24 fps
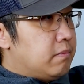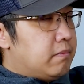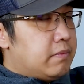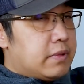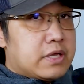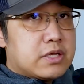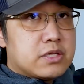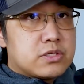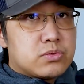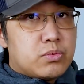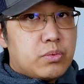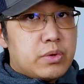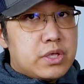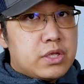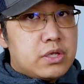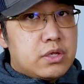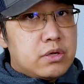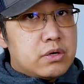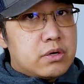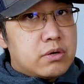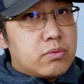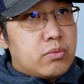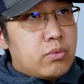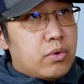Because when
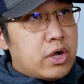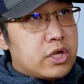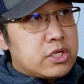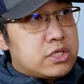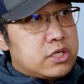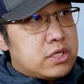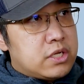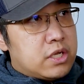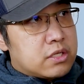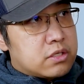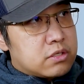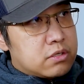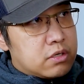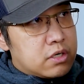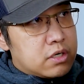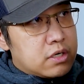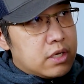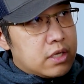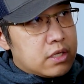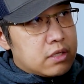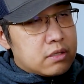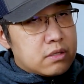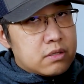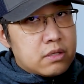you're watching a
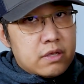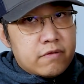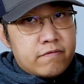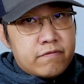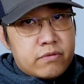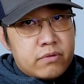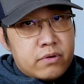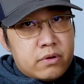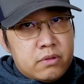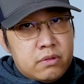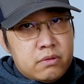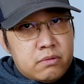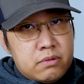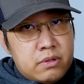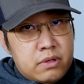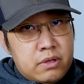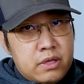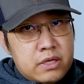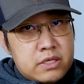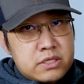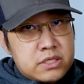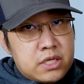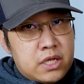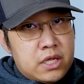target like for an
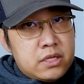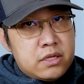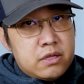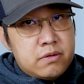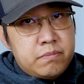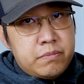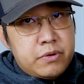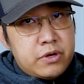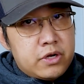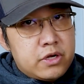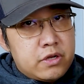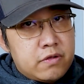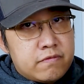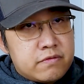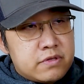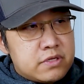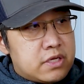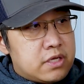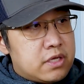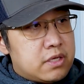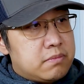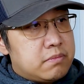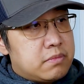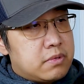extended period of
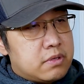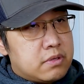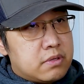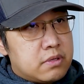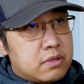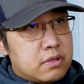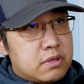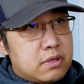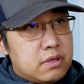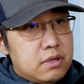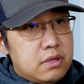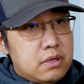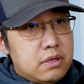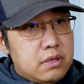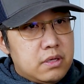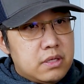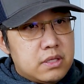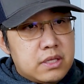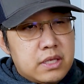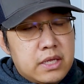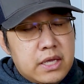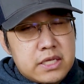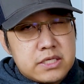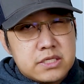time,
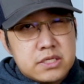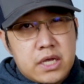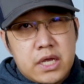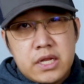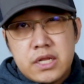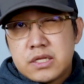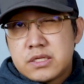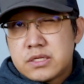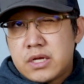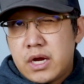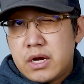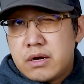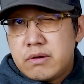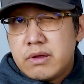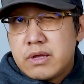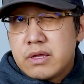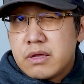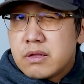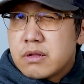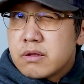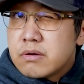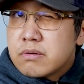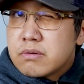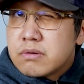it gets kind of tiring,
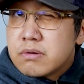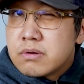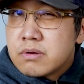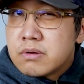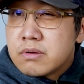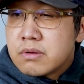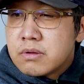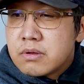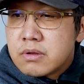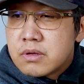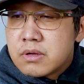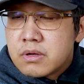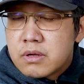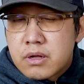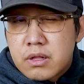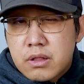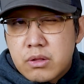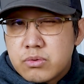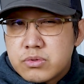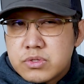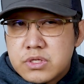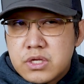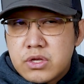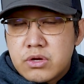you know,
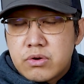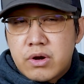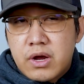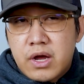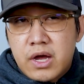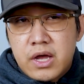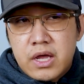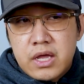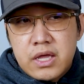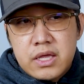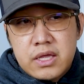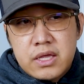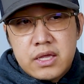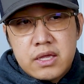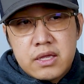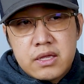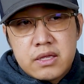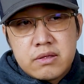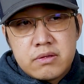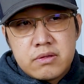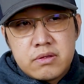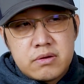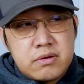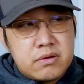closing your eye,
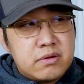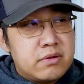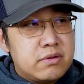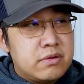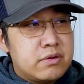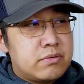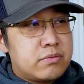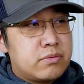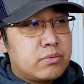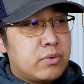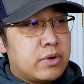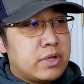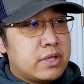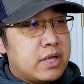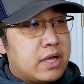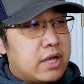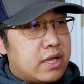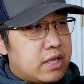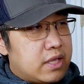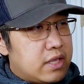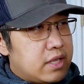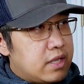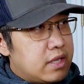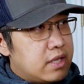your one
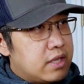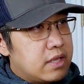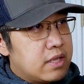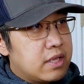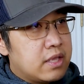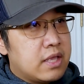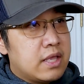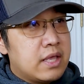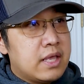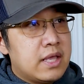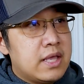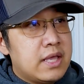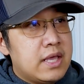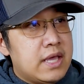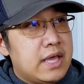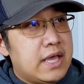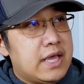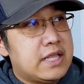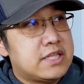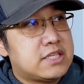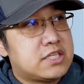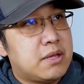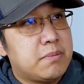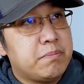eye.
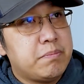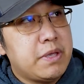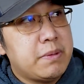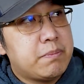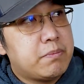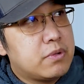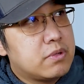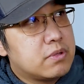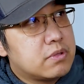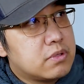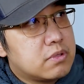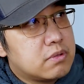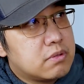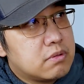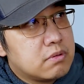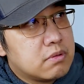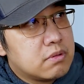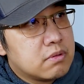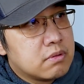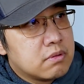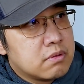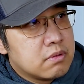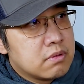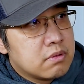And some people
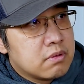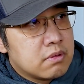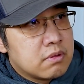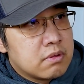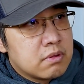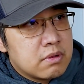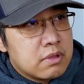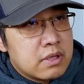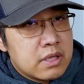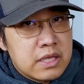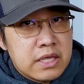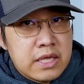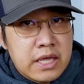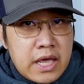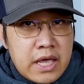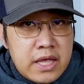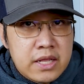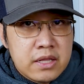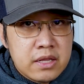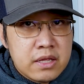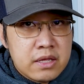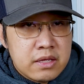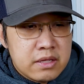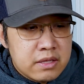
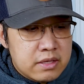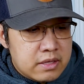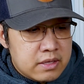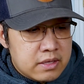can